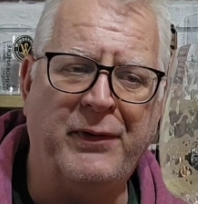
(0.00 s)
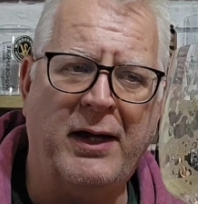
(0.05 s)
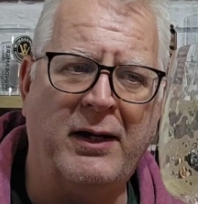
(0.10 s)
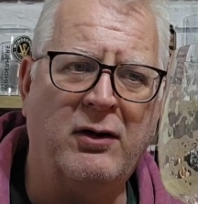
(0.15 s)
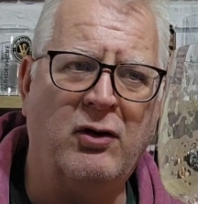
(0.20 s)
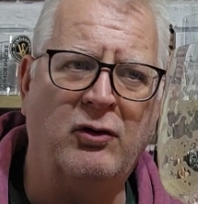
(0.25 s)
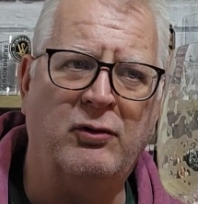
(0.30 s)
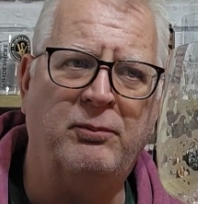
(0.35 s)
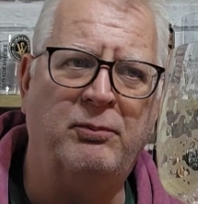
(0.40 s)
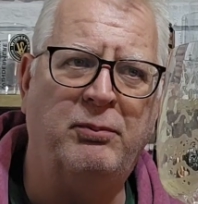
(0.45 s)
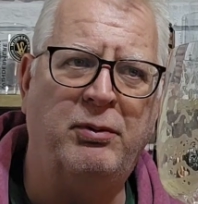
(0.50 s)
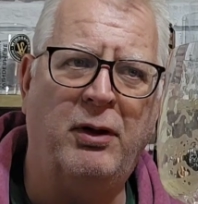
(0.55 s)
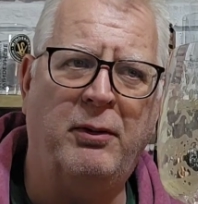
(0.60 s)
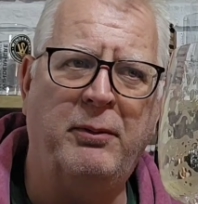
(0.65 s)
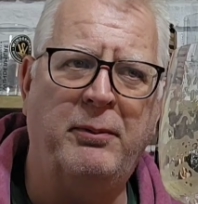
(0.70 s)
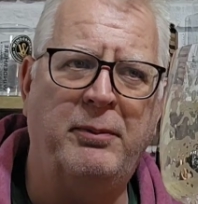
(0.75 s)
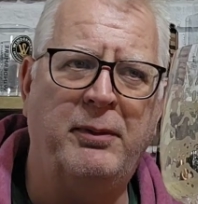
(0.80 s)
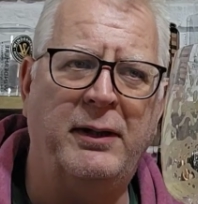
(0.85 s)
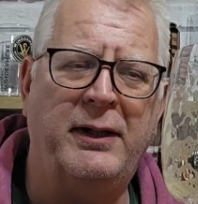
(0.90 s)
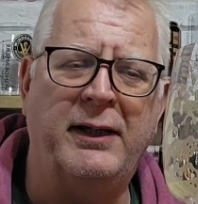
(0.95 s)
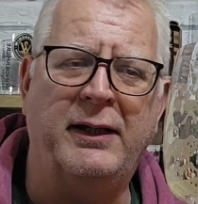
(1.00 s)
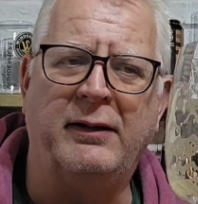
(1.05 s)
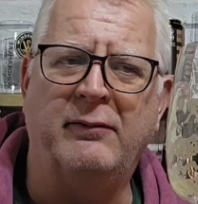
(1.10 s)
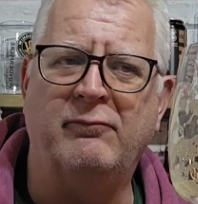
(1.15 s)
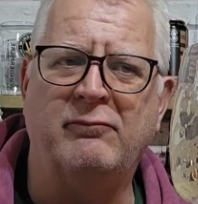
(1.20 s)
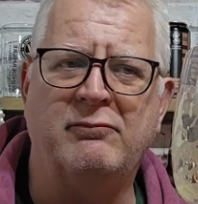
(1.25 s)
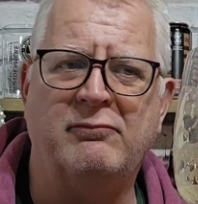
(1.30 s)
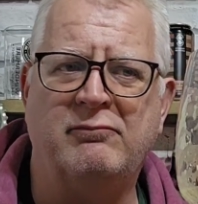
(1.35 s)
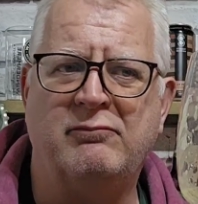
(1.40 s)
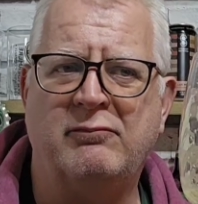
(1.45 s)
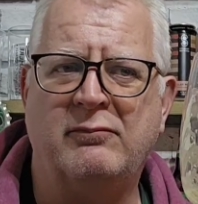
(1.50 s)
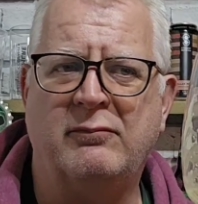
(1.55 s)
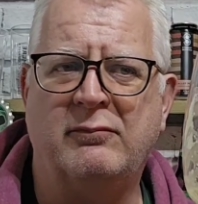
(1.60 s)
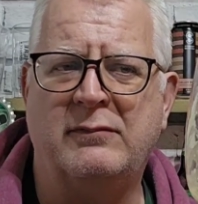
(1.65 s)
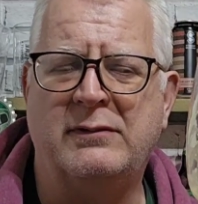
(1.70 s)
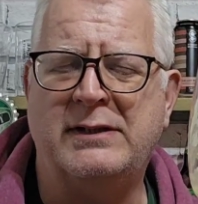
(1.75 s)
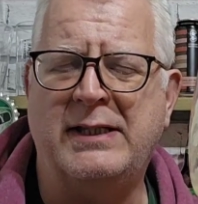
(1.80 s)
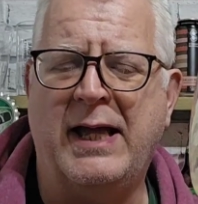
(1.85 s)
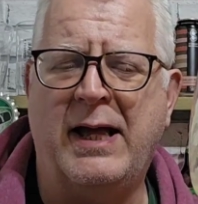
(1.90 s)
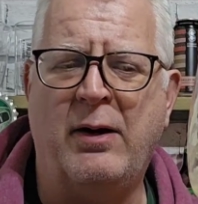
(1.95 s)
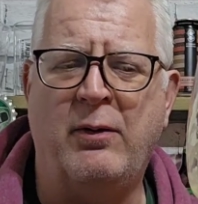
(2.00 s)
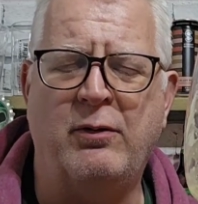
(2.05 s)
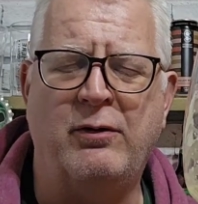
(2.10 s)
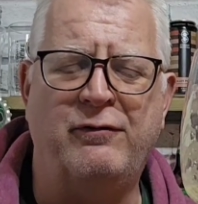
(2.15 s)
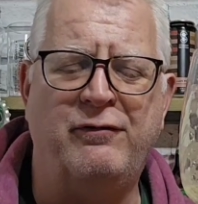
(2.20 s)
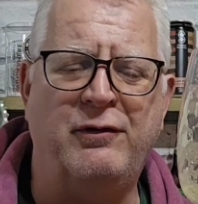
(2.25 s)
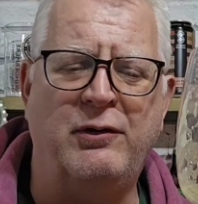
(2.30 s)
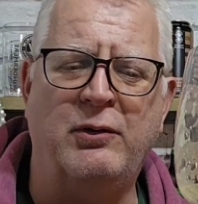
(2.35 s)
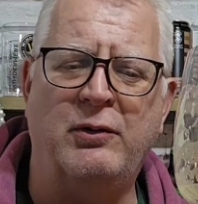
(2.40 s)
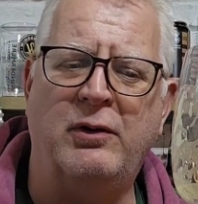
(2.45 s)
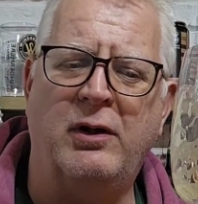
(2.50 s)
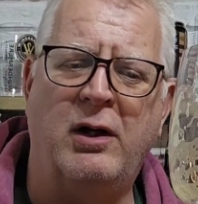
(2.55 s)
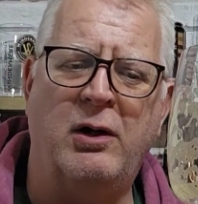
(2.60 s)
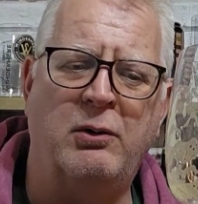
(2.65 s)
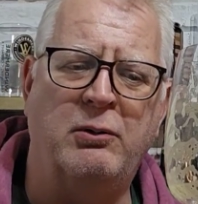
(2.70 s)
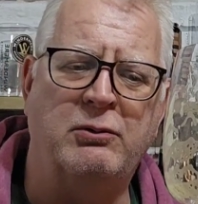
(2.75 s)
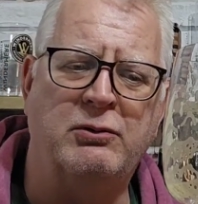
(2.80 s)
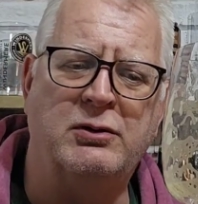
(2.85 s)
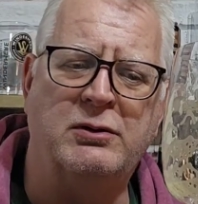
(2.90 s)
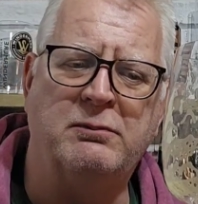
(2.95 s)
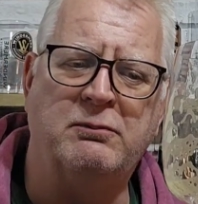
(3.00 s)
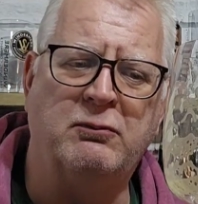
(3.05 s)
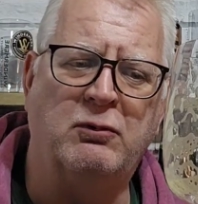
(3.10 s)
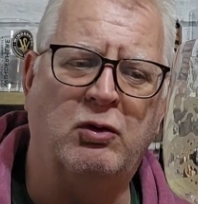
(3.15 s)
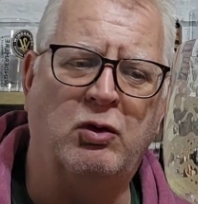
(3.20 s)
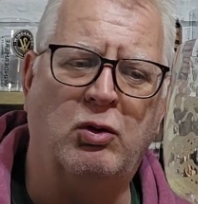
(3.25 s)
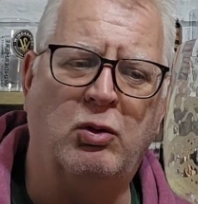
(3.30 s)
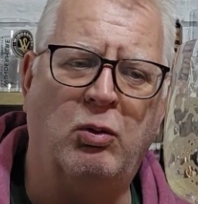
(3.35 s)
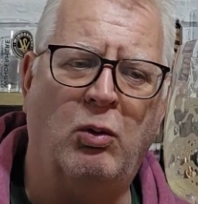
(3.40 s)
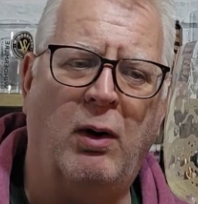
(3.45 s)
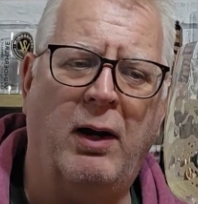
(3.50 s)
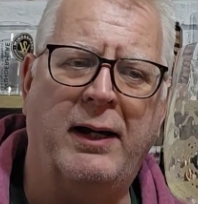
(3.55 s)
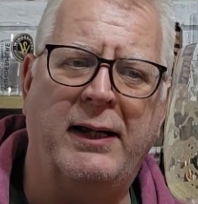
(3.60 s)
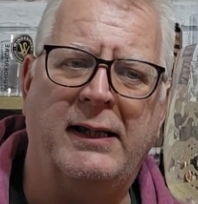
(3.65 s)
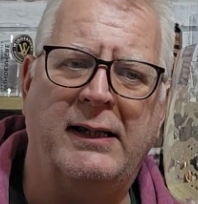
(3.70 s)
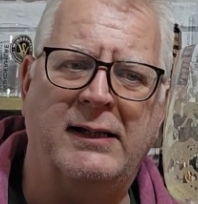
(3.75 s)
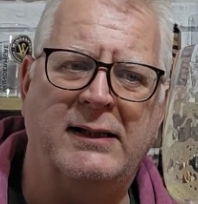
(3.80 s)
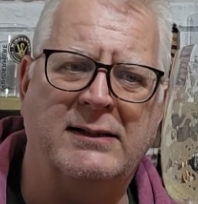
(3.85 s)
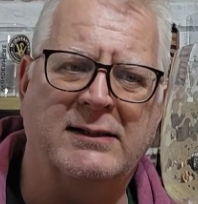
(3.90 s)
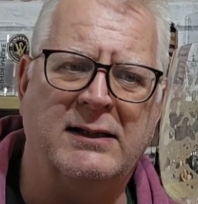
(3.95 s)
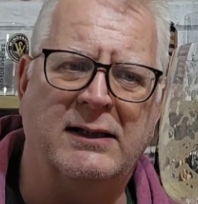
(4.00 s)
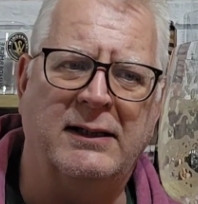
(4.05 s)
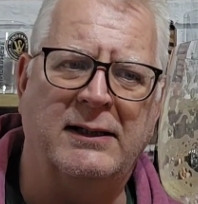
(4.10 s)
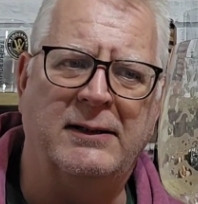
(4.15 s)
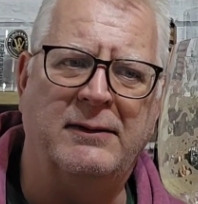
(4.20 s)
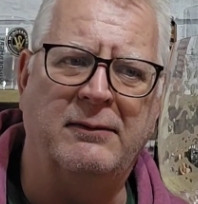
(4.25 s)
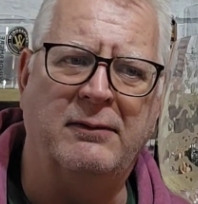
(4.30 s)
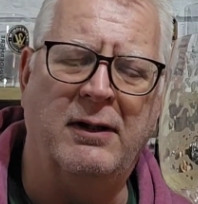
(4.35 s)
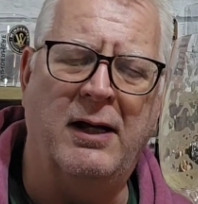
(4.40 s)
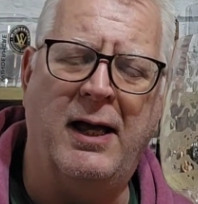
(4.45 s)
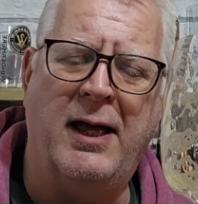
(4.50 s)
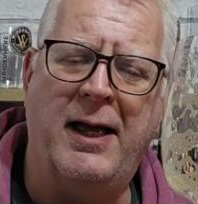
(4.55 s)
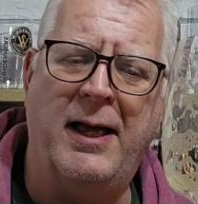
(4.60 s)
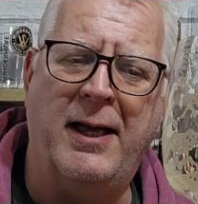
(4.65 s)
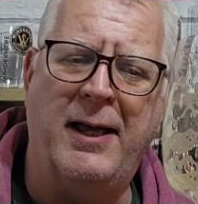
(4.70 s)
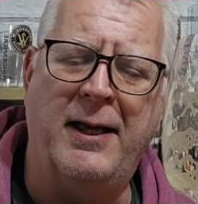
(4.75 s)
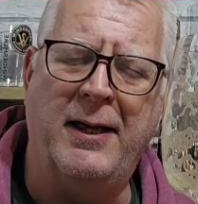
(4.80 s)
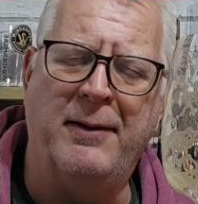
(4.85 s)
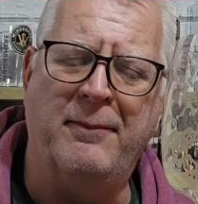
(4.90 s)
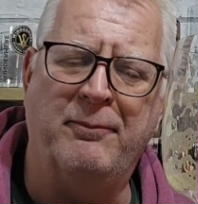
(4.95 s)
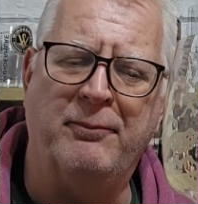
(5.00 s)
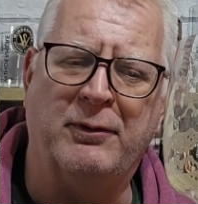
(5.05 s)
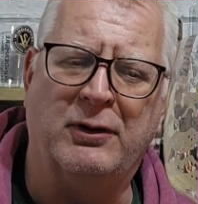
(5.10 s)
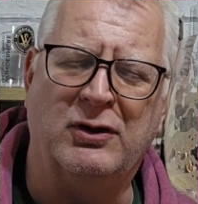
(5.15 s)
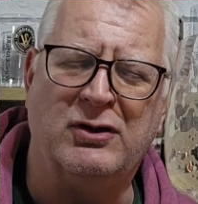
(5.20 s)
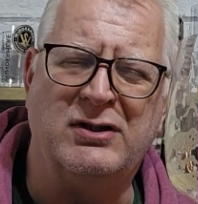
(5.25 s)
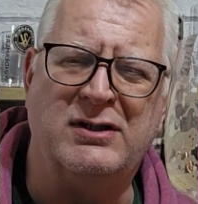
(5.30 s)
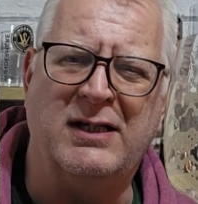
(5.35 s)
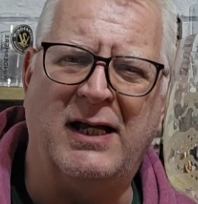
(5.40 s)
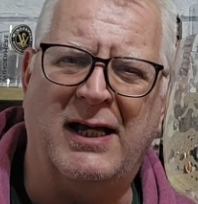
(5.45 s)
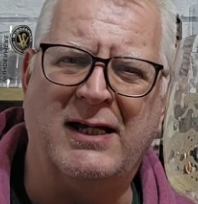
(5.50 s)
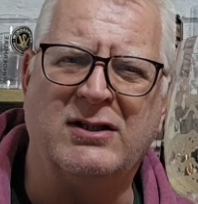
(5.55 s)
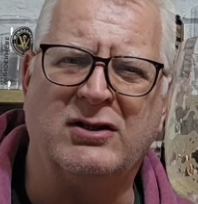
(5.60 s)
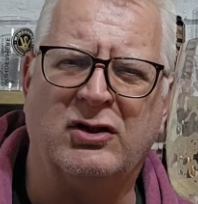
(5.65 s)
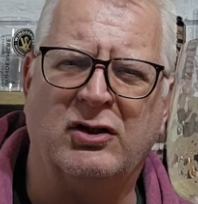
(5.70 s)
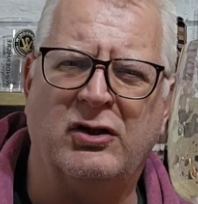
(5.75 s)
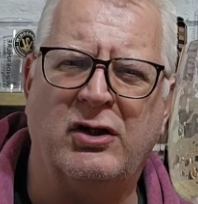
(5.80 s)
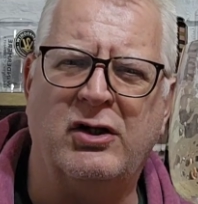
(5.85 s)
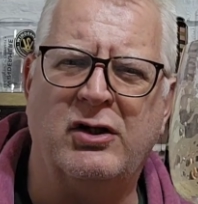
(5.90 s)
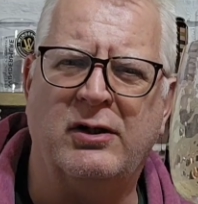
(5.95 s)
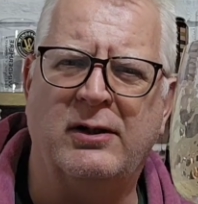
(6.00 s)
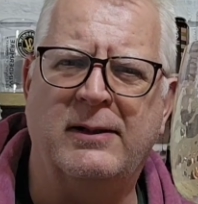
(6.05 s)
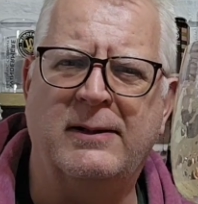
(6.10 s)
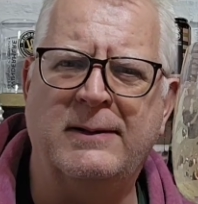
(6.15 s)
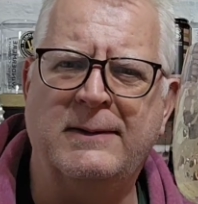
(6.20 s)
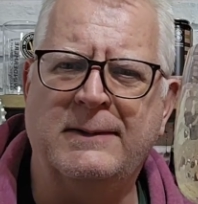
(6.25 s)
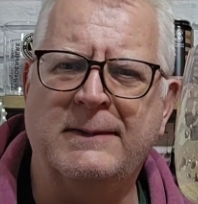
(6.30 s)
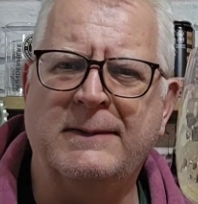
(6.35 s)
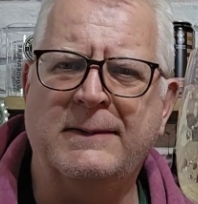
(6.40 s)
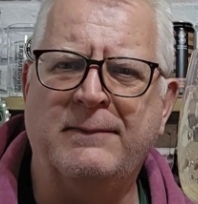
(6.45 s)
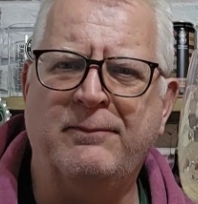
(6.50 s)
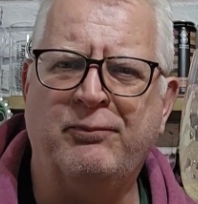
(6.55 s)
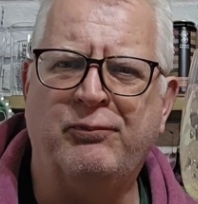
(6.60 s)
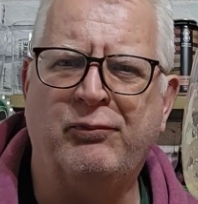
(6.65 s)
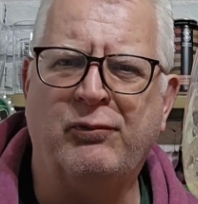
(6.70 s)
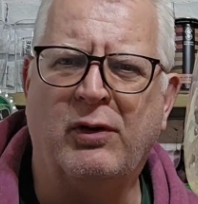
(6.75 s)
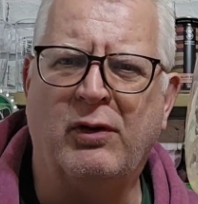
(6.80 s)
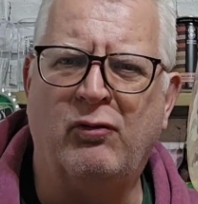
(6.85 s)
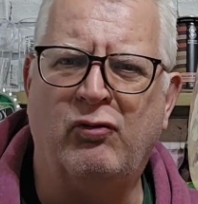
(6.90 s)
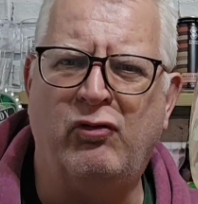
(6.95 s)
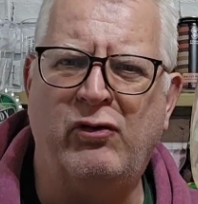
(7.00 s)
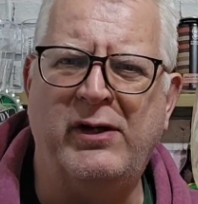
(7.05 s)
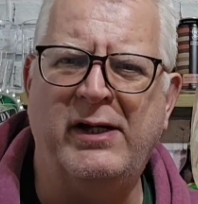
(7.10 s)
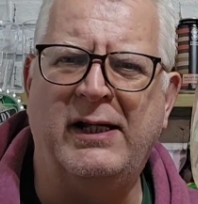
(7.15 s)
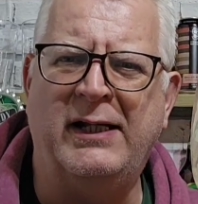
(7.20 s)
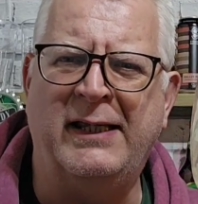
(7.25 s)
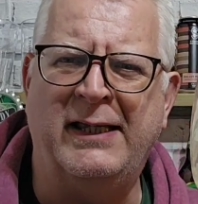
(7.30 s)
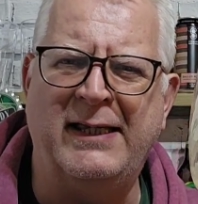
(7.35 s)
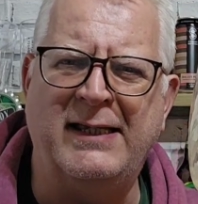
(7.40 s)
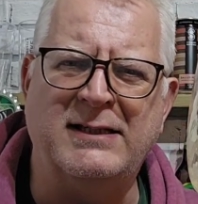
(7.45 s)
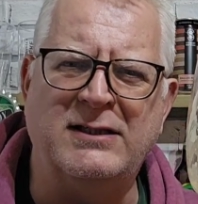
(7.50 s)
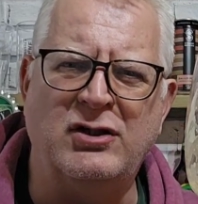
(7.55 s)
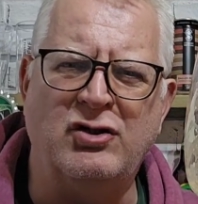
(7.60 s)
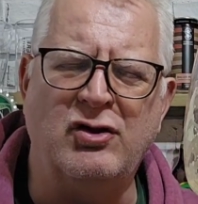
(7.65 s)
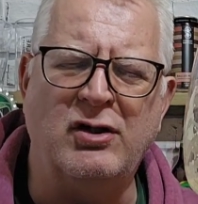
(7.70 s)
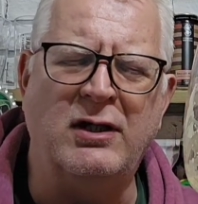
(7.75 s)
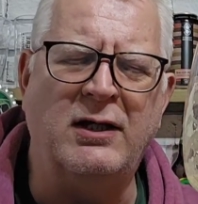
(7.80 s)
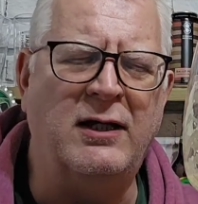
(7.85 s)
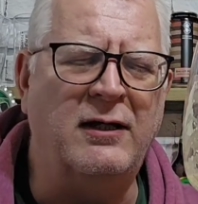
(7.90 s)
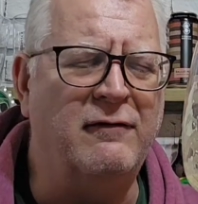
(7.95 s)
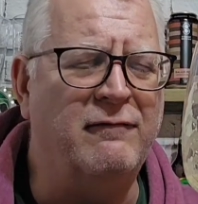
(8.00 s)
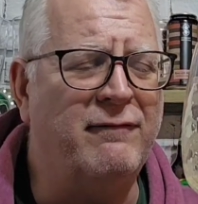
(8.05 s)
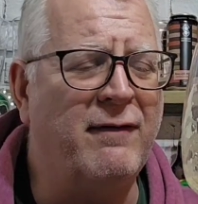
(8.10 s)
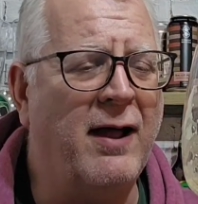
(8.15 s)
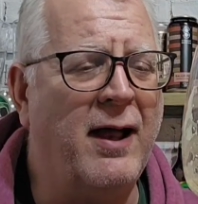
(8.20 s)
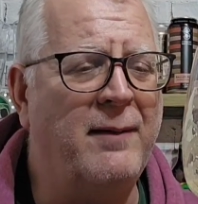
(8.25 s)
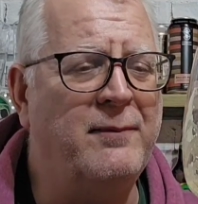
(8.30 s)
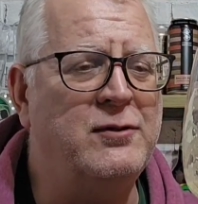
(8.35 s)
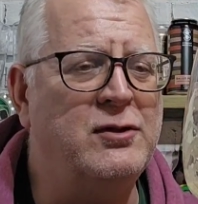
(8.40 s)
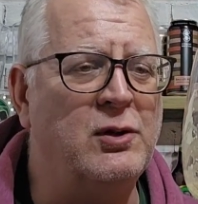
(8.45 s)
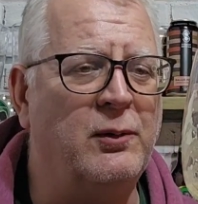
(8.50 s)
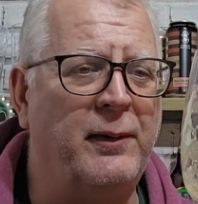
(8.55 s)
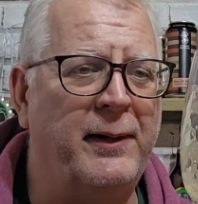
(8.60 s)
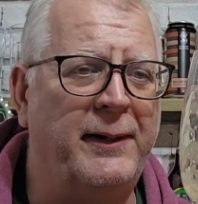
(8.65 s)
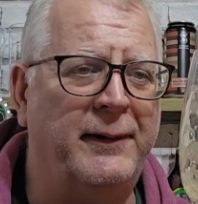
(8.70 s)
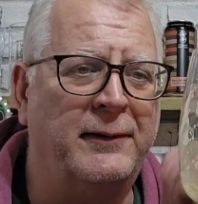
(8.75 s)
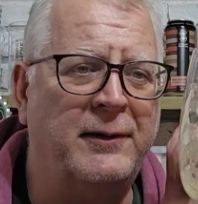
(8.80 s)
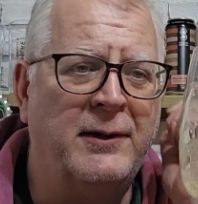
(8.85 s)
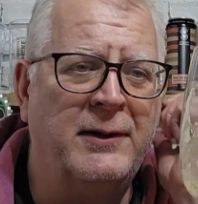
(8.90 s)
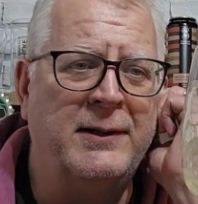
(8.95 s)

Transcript: I could probably down a few of those quite easily, because it has got a really easy drinking vibe to it.